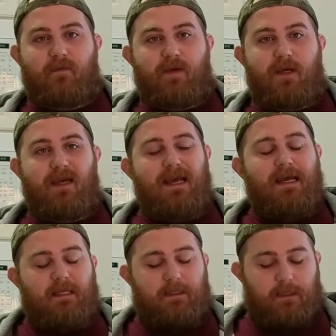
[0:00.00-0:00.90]
for me.
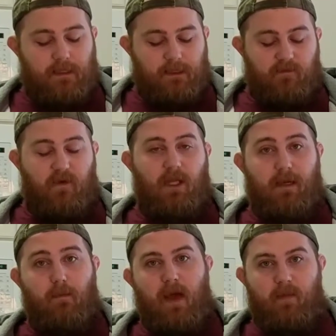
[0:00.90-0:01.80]
This thing just felt like
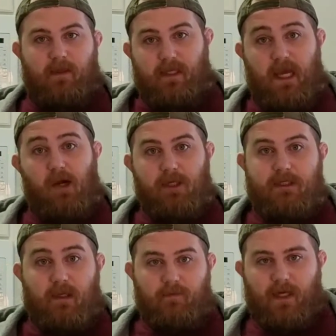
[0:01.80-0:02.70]
a mammoth to carry
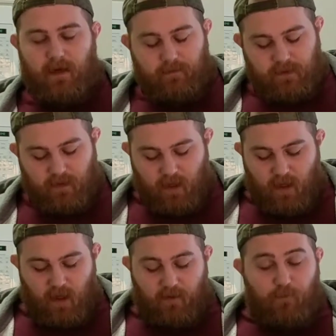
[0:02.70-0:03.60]
sometimes.
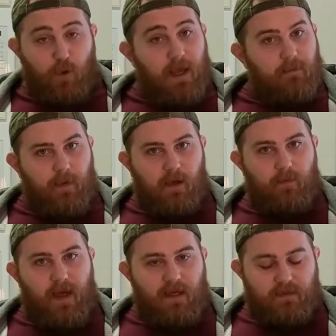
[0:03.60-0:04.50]
If you like bigger
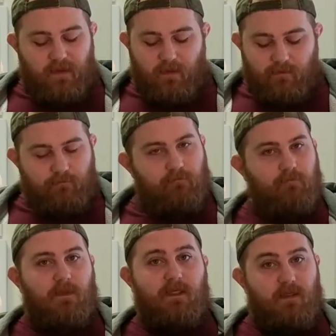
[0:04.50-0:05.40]
bags, though,
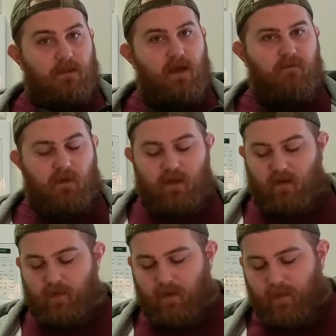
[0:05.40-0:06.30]
this is definitely going to
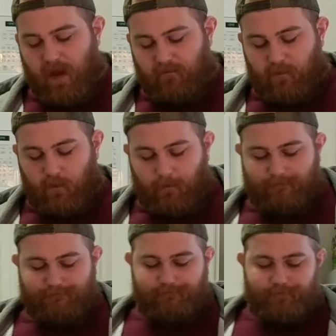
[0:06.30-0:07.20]
be a bag for you.
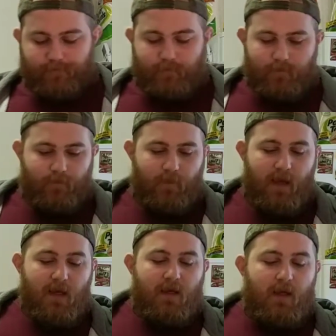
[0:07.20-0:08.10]

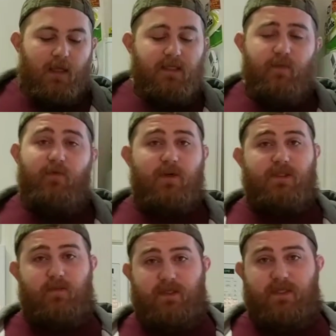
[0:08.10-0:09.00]
Let's move on to
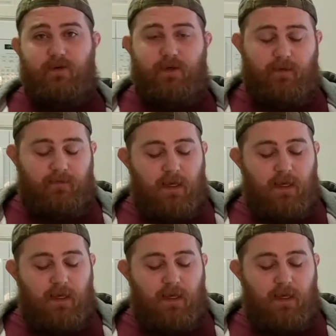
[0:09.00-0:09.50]
the material.